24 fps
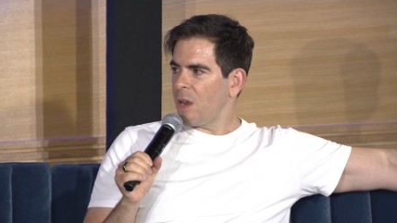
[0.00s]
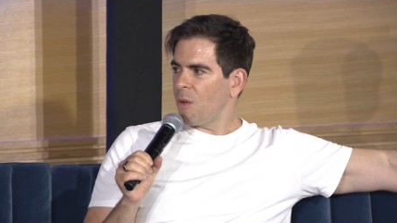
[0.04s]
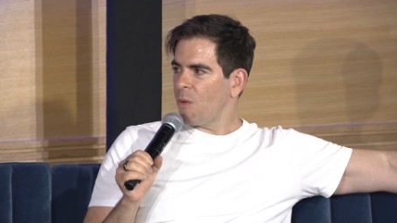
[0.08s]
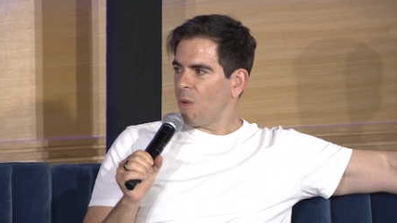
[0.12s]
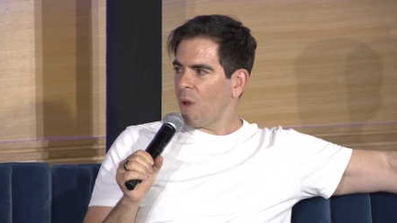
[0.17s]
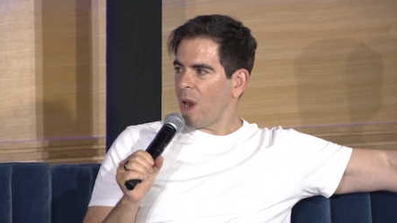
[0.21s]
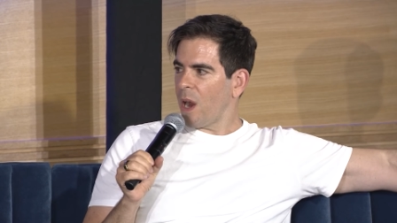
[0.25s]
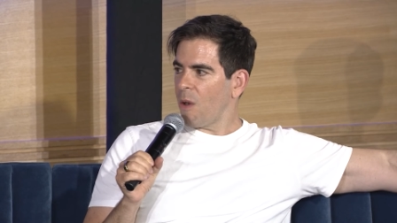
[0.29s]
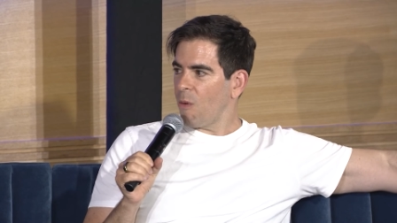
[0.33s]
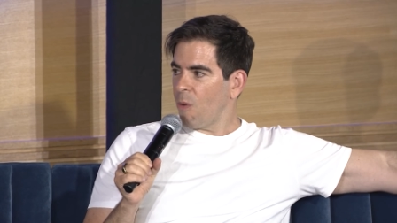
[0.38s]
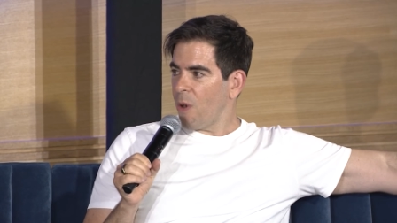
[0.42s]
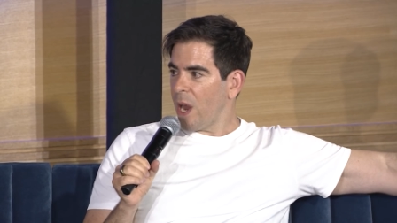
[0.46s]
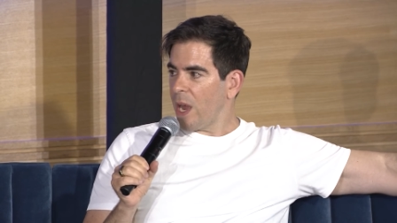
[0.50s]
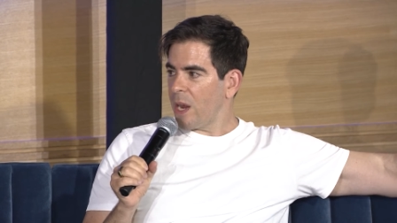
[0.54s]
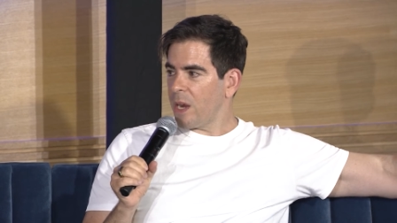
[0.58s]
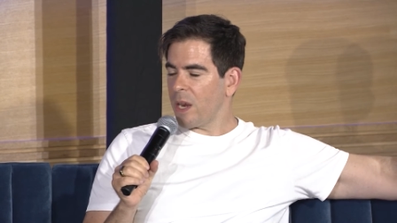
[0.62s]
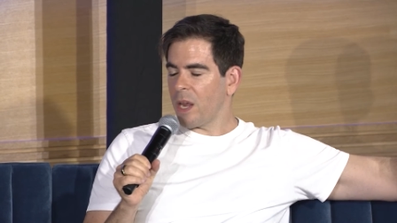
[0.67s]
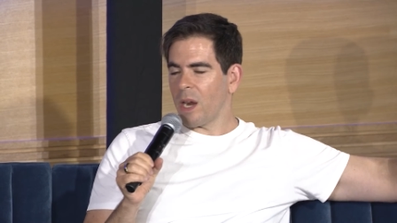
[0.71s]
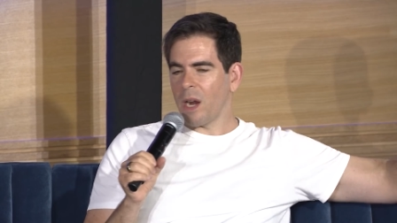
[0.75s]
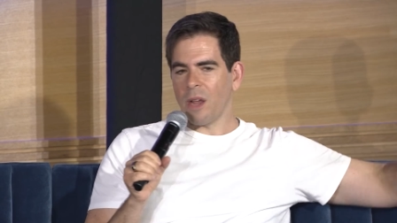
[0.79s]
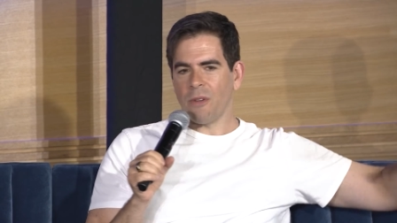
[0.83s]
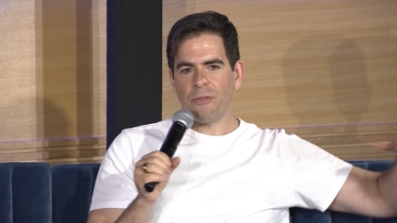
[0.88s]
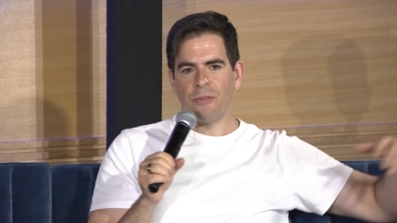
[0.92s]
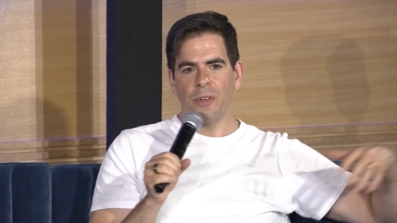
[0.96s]
where I went
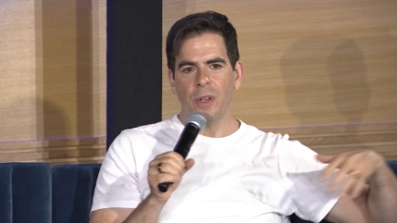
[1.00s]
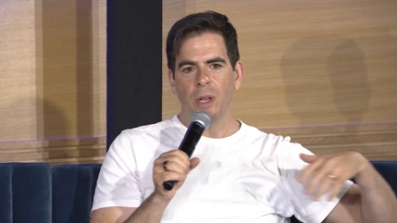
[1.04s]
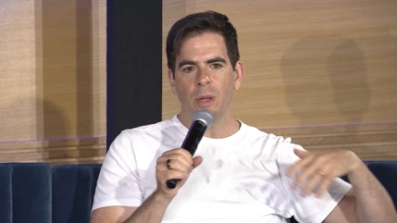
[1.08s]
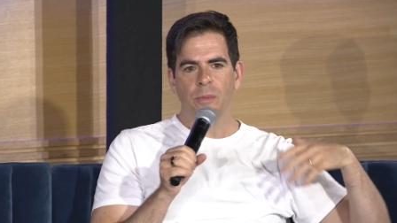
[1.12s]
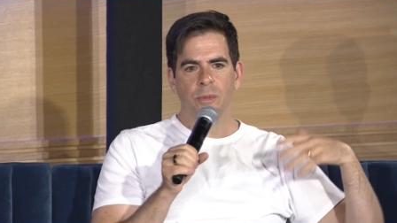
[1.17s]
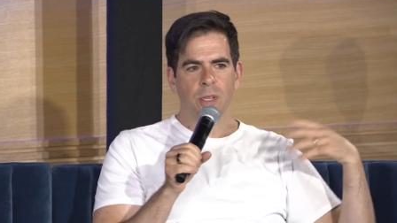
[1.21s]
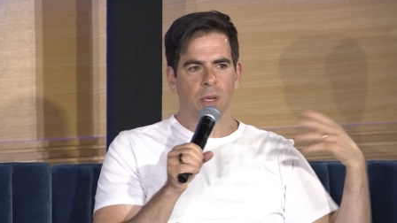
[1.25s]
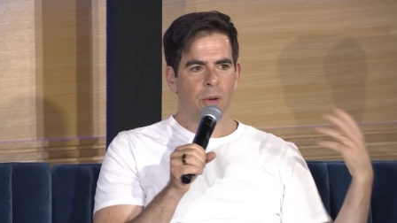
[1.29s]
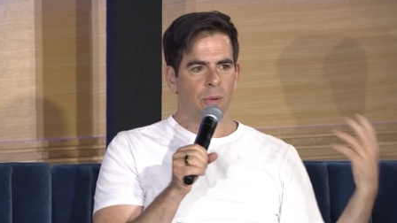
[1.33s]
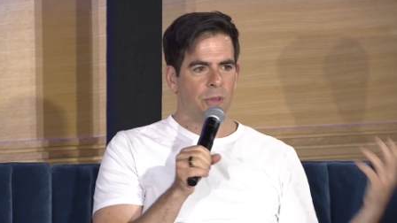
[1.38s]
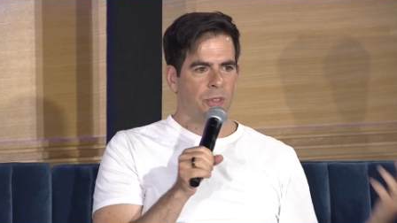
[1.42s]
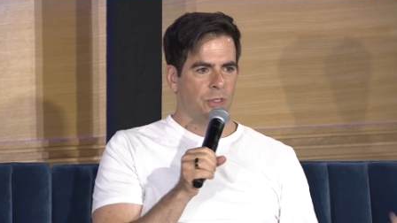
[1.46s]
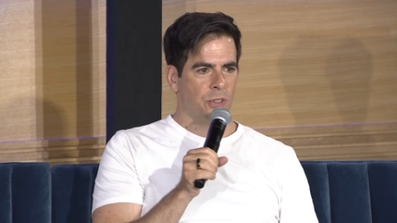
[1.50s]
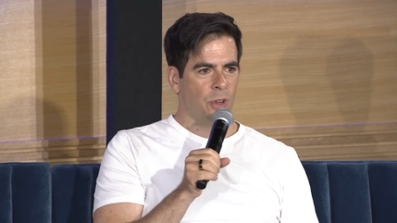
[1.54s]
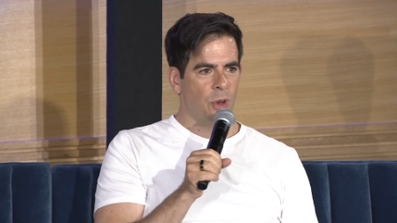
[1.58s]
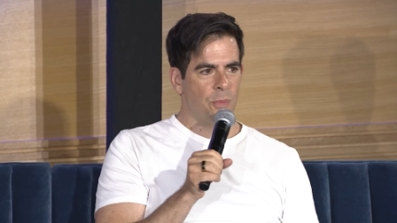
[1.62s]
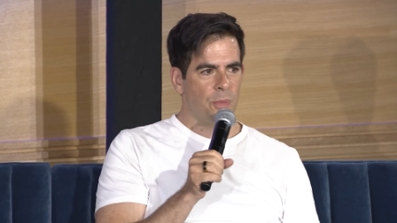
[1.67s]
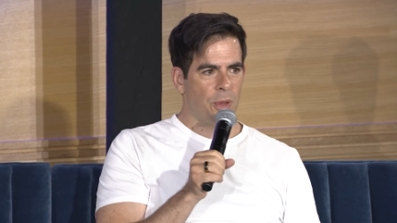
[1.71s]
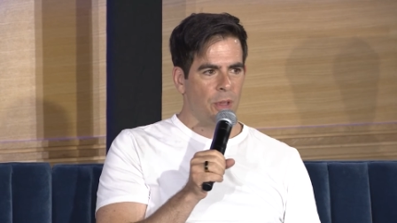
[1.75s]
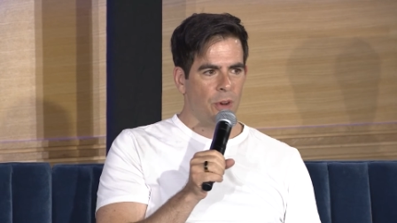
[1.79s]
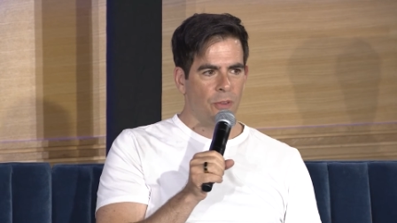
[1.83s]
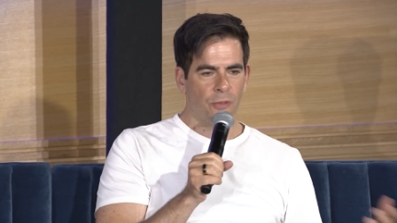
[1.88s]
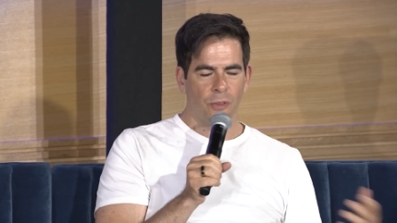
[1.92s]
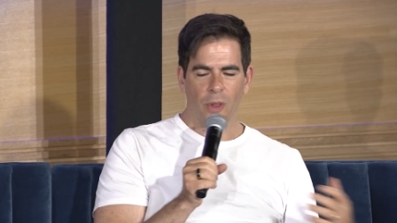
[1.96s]
and I filmed and it was so
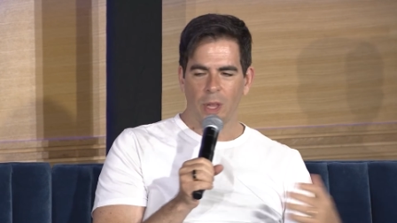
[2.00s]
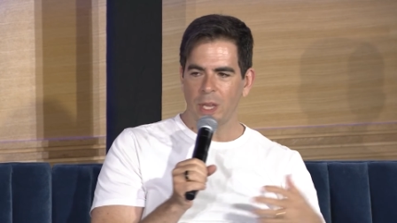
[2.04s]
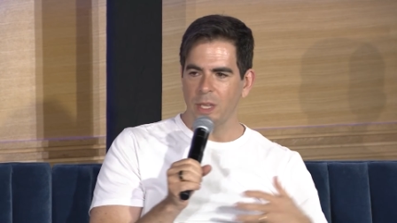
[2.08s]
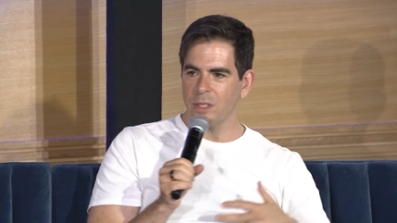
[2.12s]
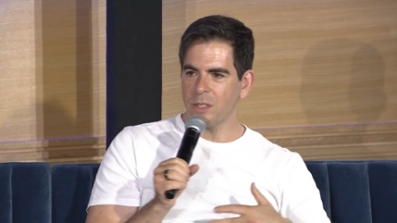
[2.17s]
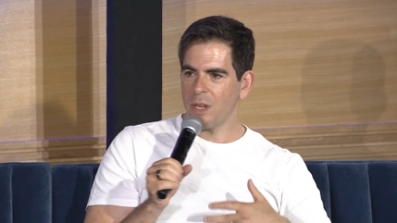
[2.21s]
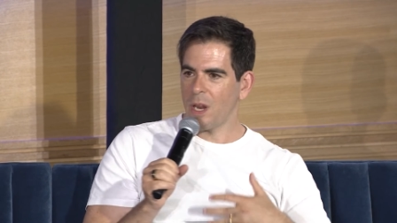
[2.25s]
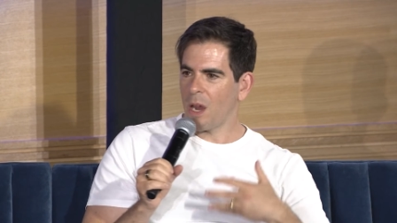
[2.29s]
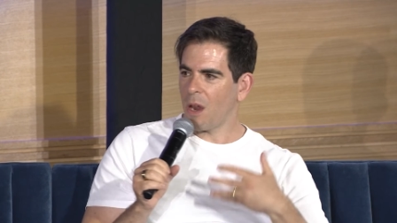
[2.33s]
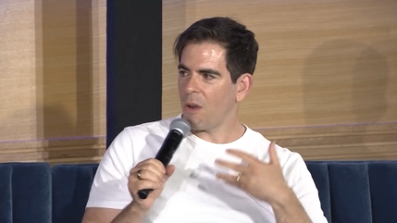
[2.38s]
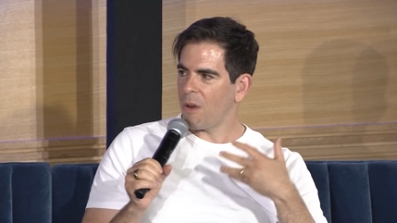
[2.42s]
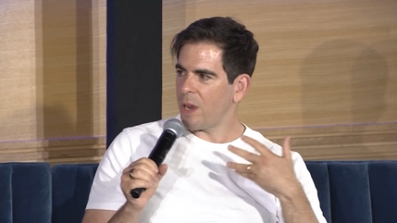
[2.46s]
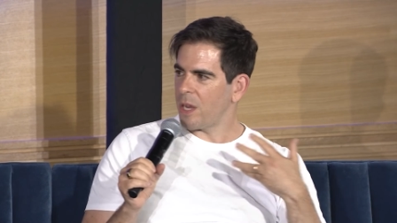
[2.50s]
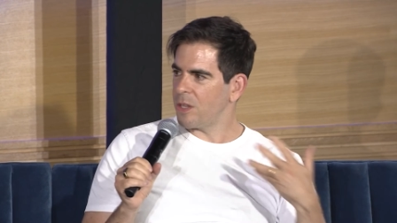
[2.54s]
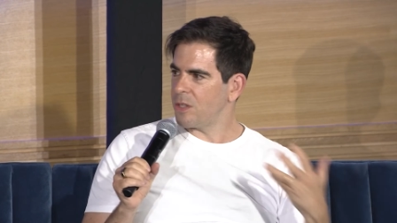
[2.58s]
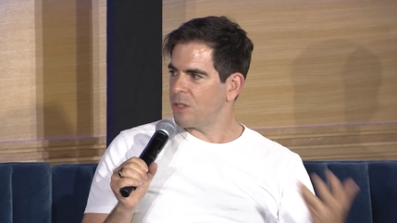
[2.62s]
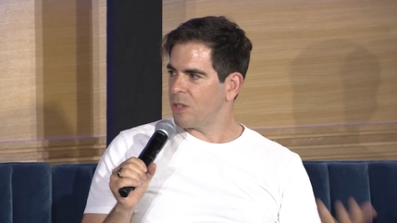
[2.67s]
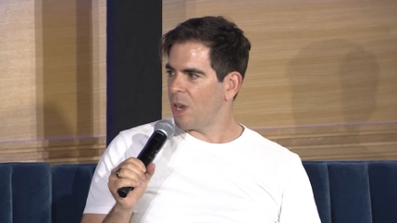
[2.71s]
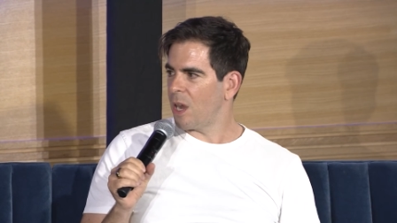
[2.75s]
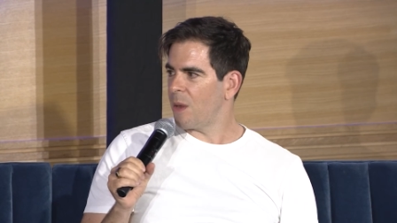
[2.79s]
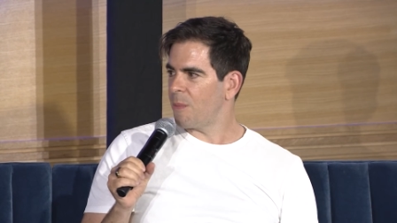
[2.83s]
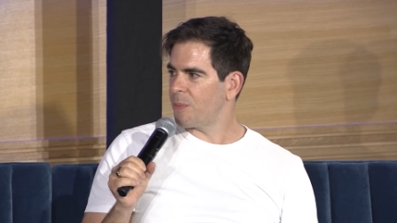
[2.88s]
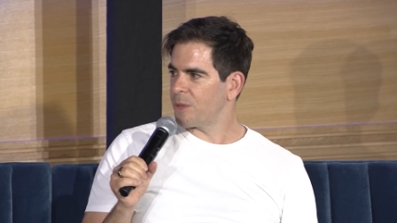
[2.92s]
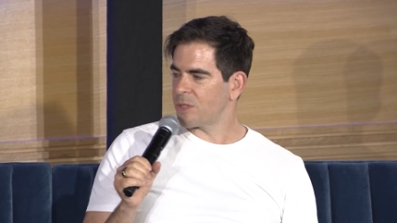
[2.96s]
beautiful, is now a dump.